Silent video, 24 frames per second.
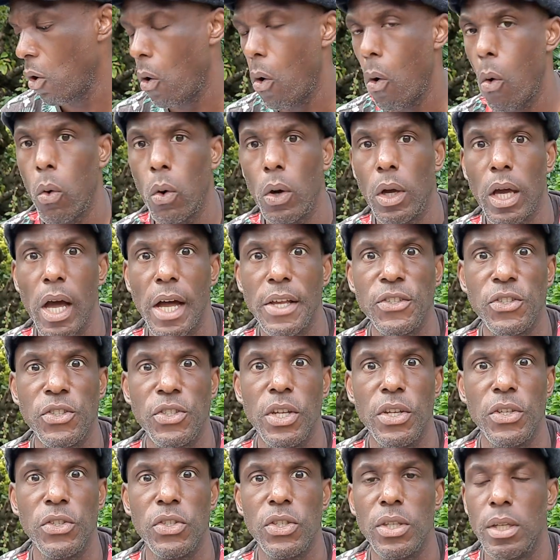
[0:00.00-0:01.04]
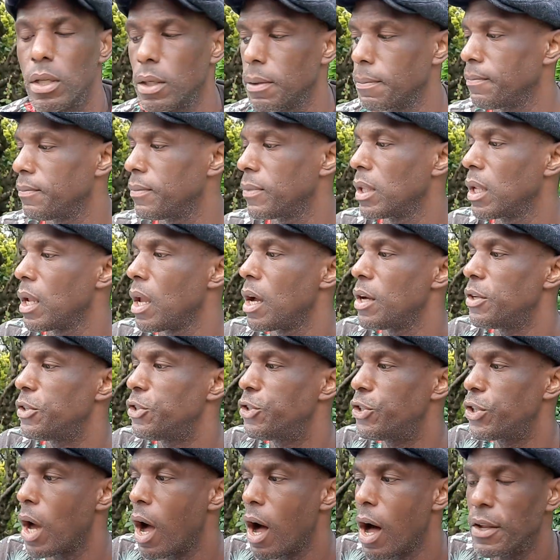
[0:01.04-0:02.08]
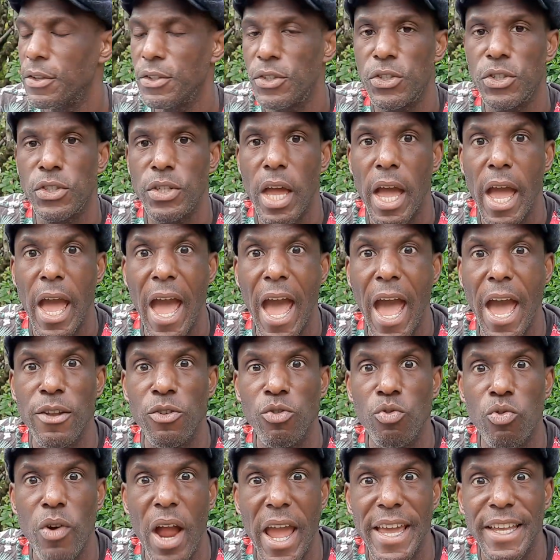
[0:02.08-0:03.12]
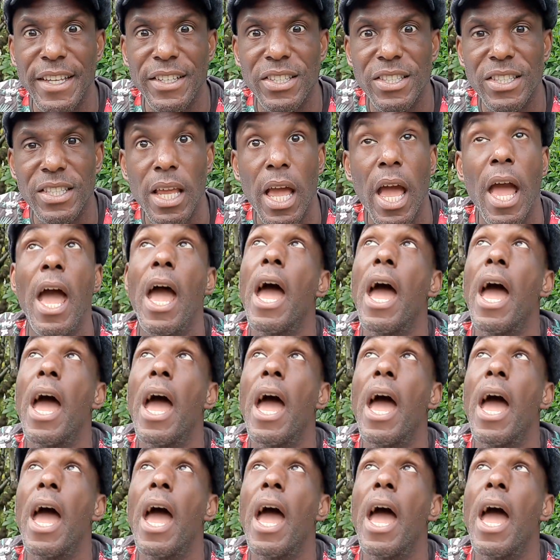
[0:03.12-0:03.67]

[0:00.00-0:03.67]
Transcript: Augustus danced and raced